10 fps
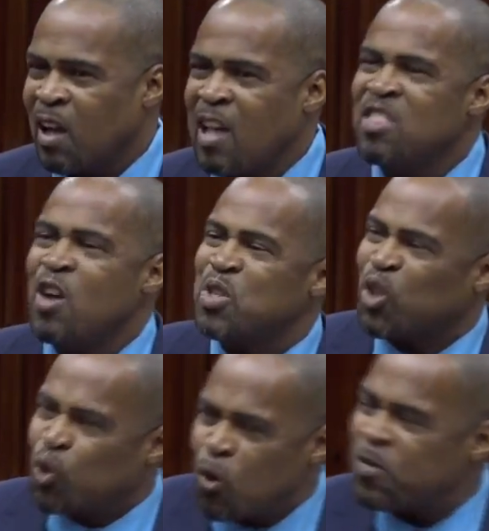and there is
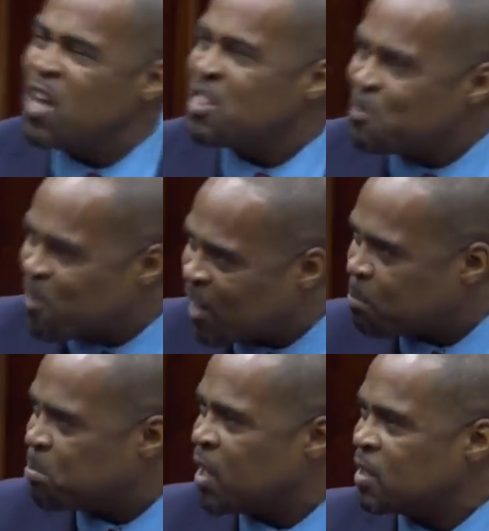growth and
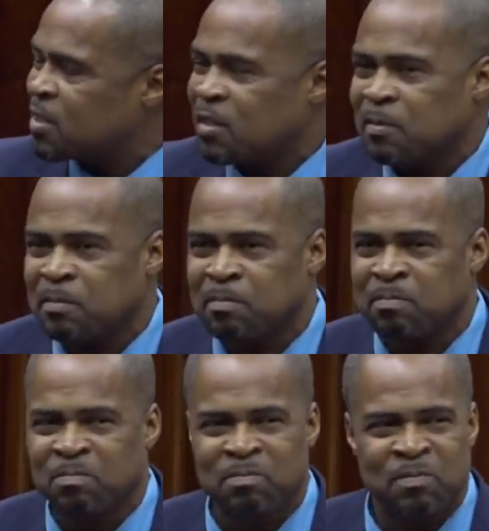development.
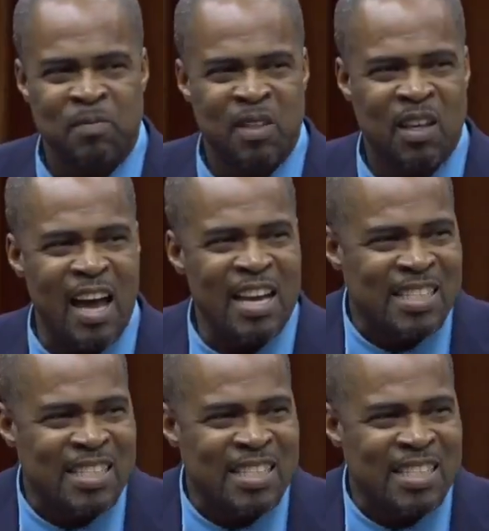And it